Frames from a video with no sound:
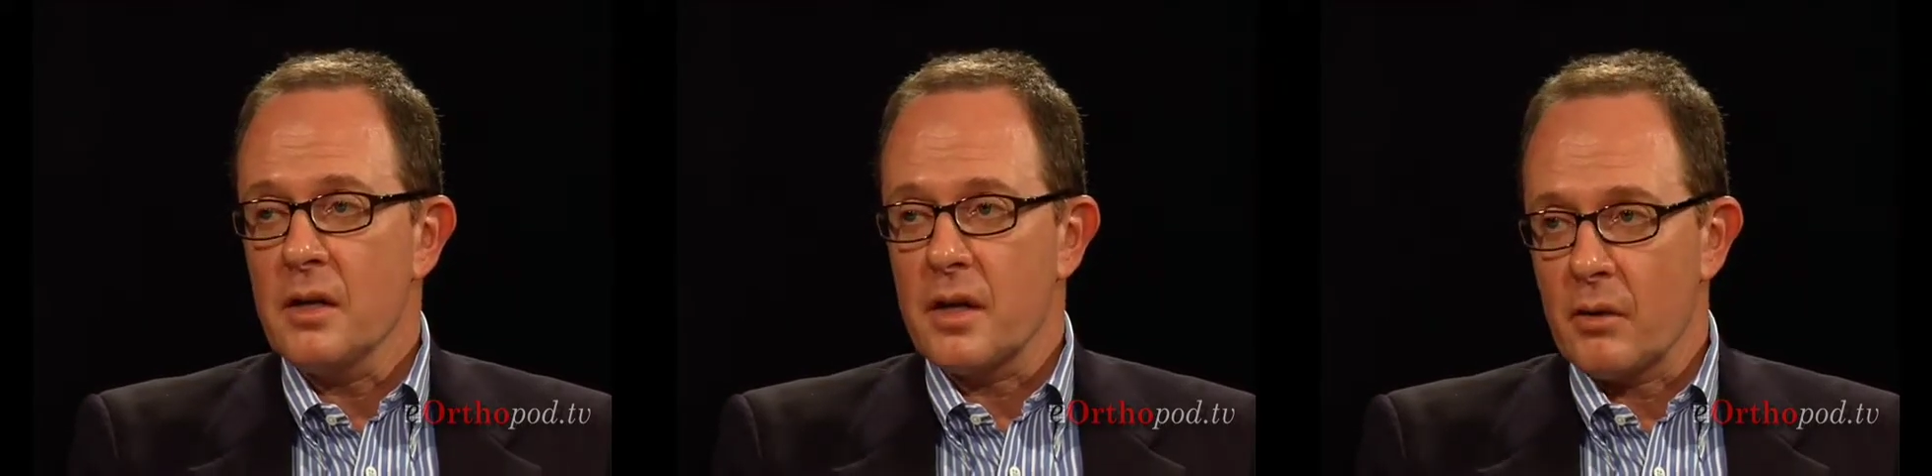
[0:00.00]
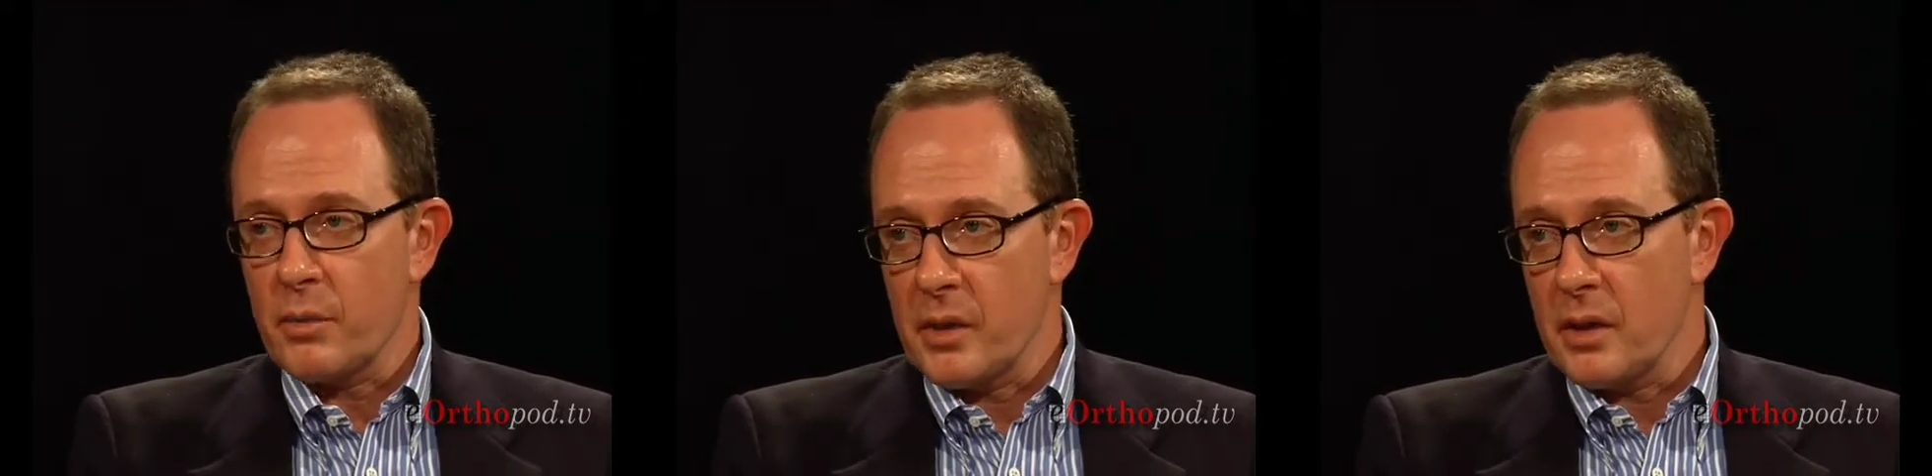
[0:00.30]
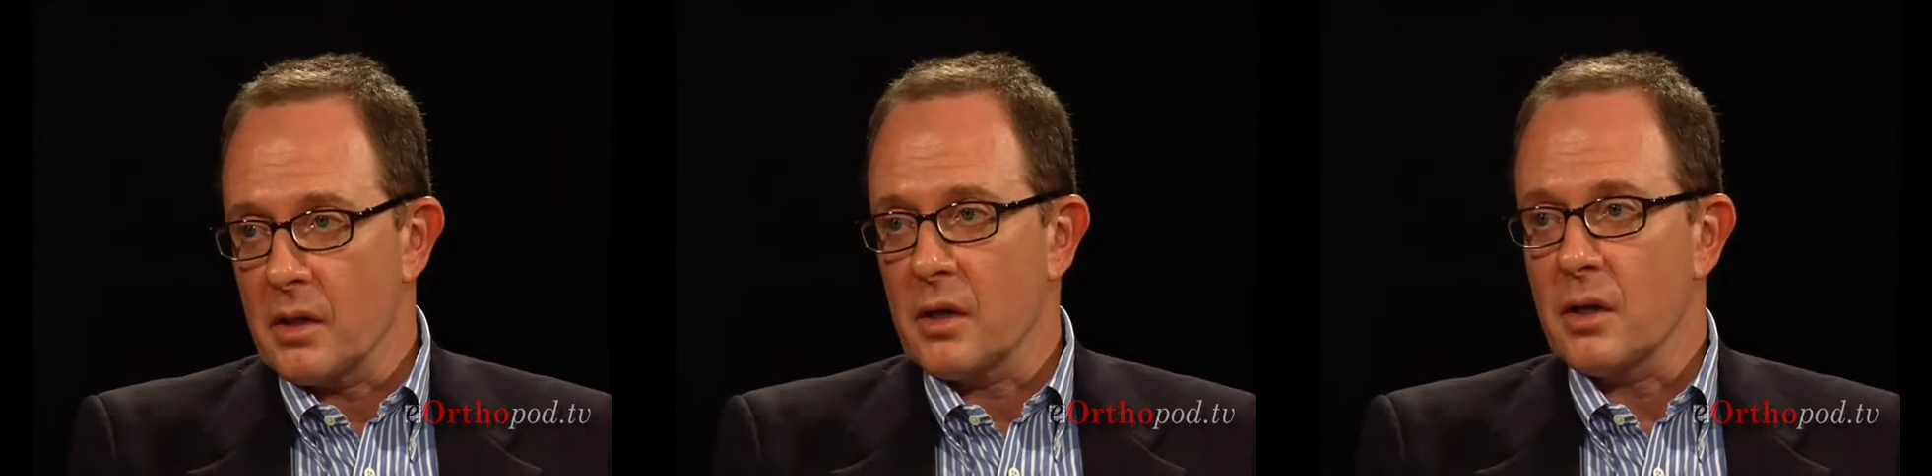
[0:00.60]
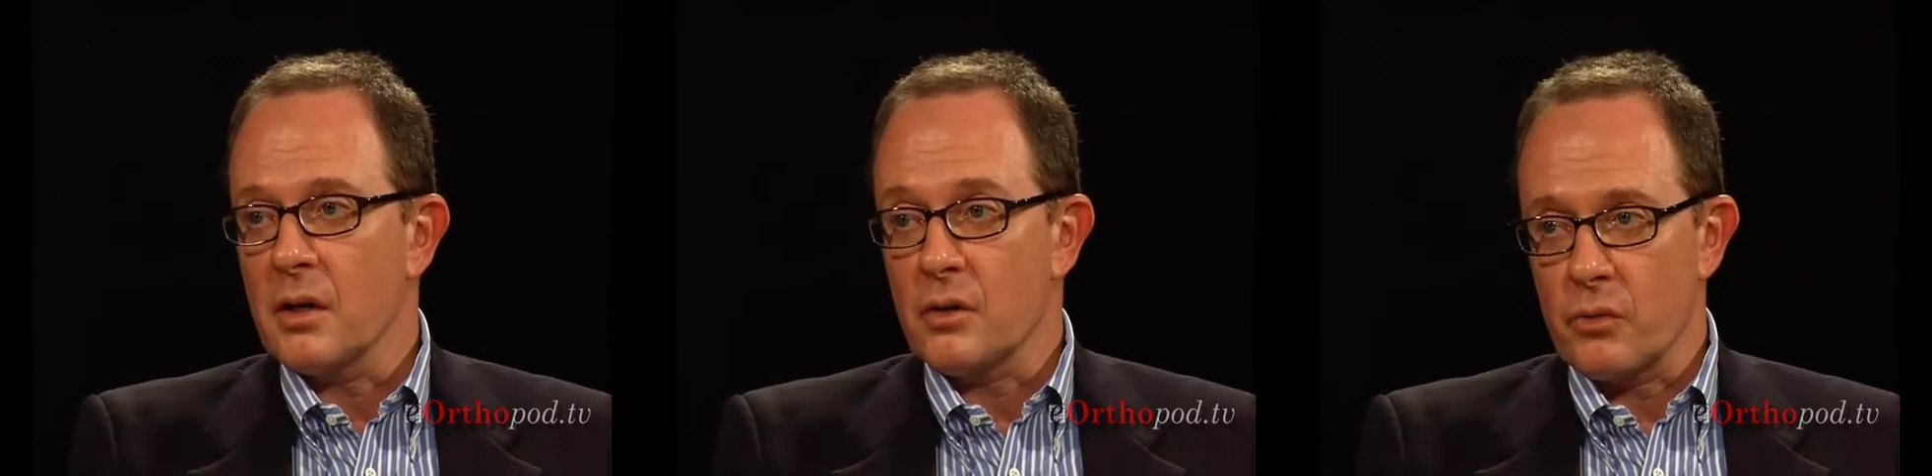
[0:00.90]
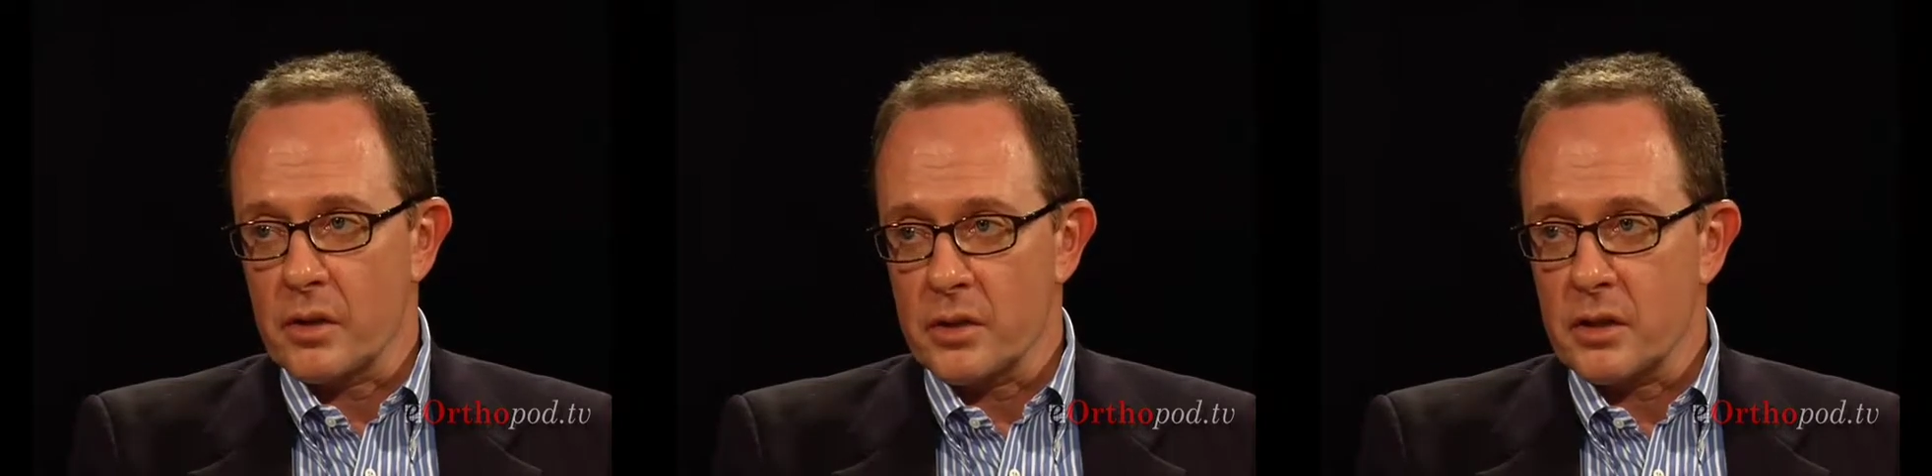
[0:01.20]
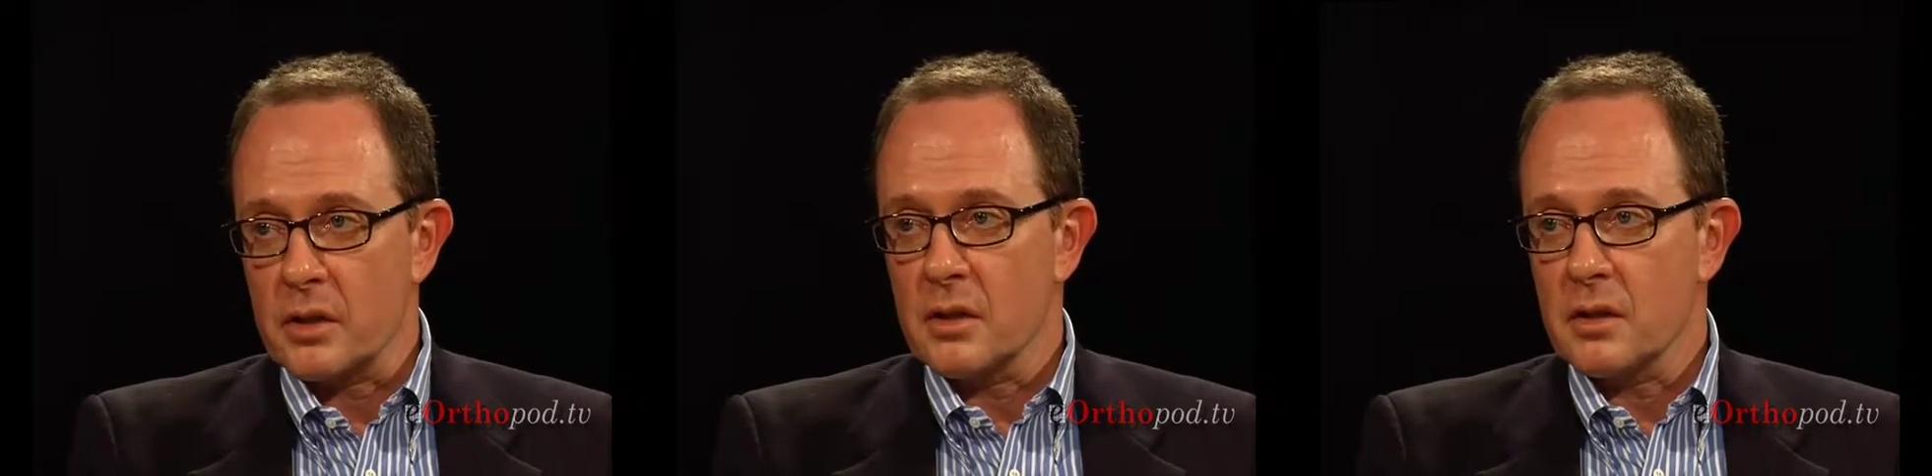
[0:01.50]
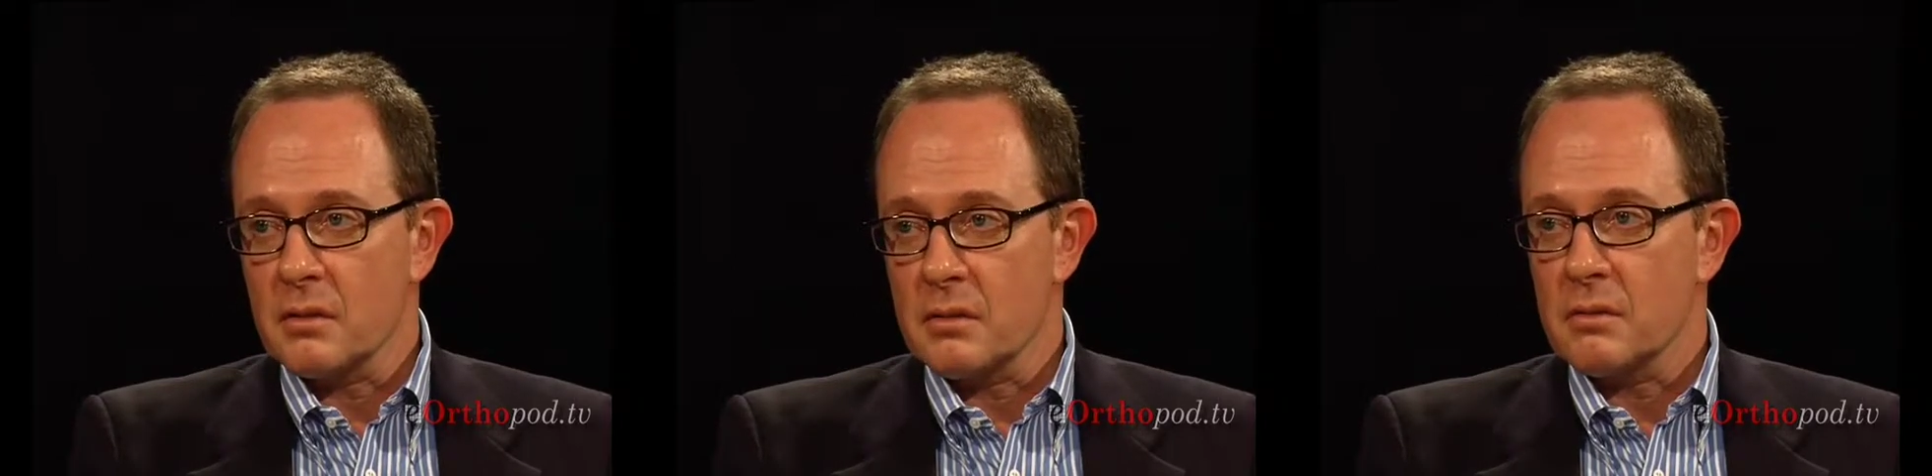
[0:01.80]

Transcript: that would be an unrealistic